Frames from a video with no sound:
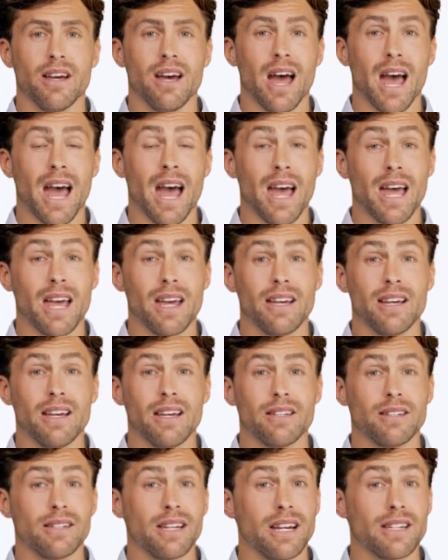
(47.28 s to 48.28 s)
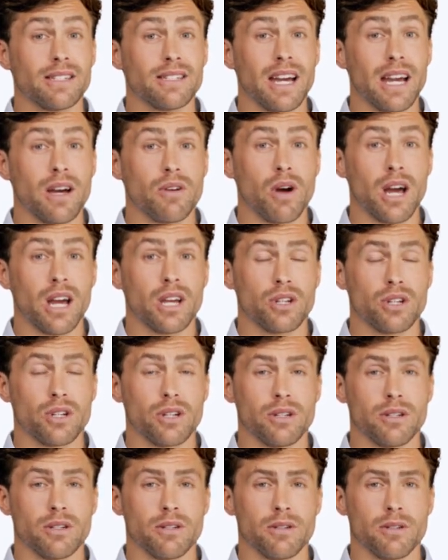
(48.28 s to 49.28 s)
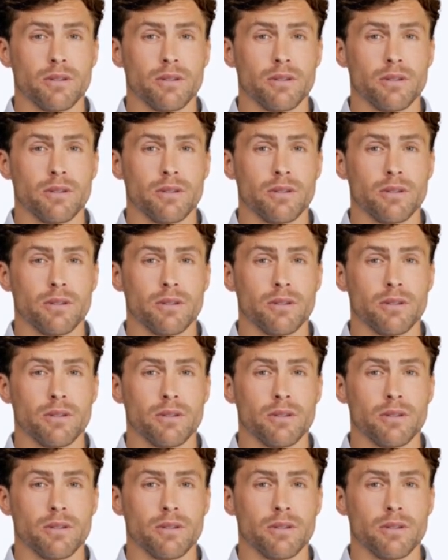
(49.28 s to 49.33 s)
A is the acceleration,